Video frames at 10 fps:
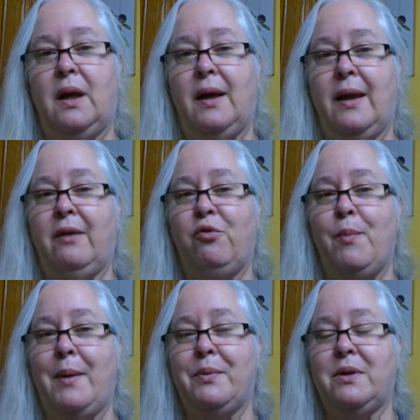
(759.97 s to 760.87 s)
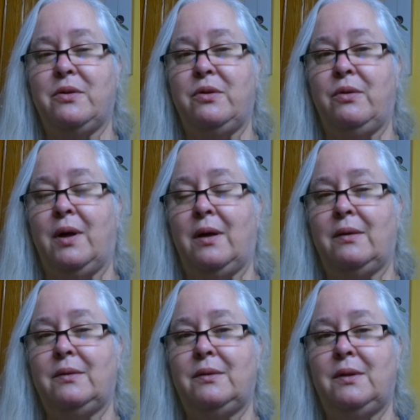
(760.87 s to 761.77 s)
Again, remember to
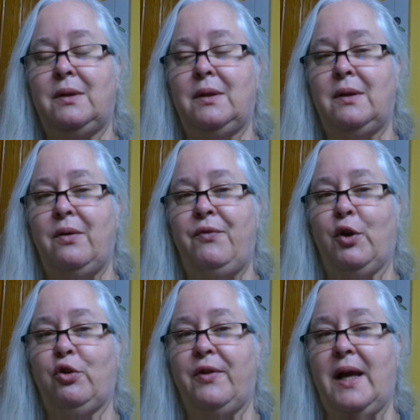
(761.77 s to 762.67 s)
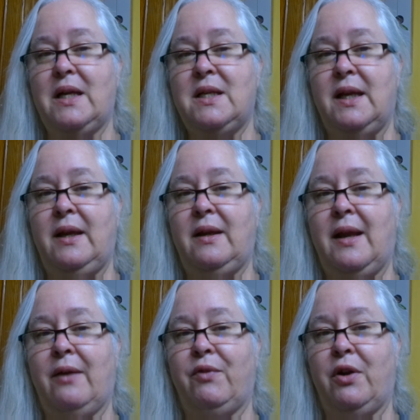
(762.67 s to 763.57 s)
filter that tea to
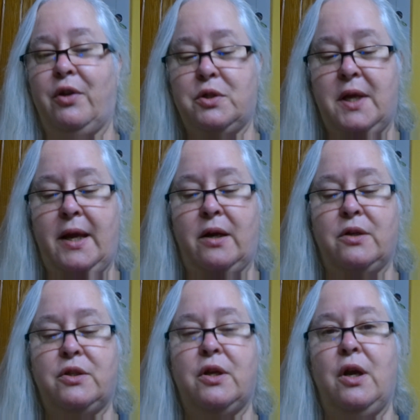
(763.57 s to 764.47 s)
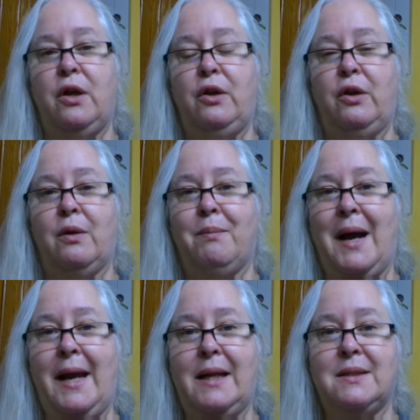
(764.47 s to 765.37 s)
get rid of those hairs. You can
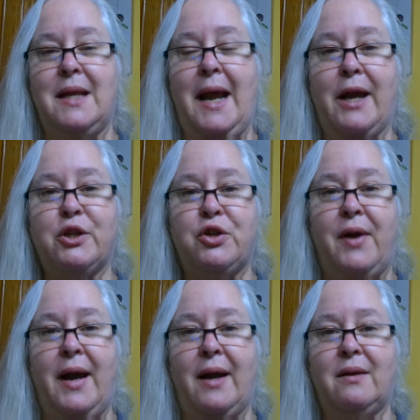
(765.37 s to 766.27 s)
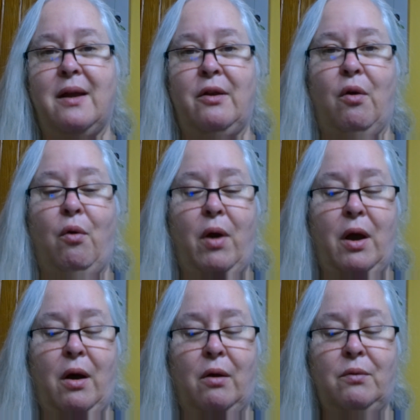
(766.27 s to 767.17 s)
buy it as an extract, an
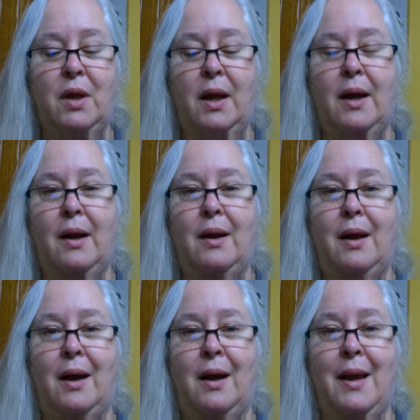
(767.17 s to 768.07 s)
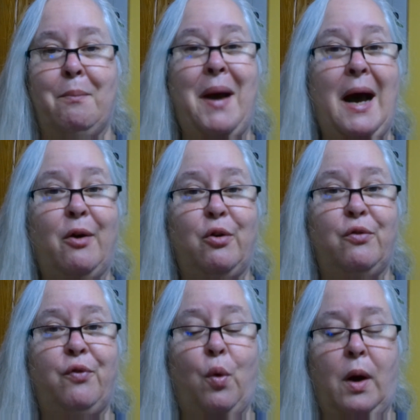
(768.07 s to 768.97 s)
oil, in powdered
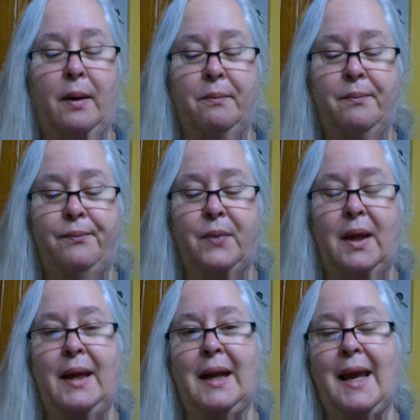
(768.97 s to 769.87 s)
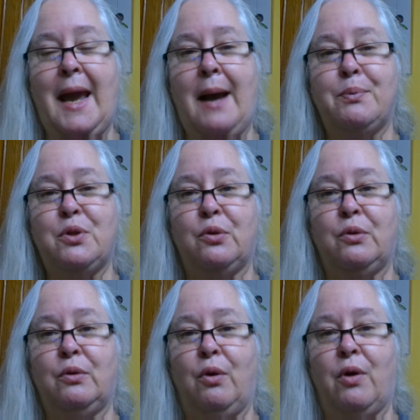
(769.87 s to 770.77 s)
form, in a
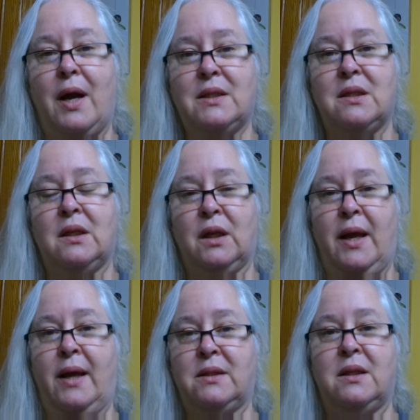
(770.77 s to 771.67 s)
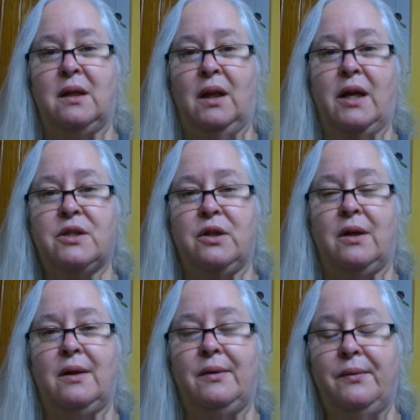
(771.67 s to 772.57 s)
capsule, or as an elixir.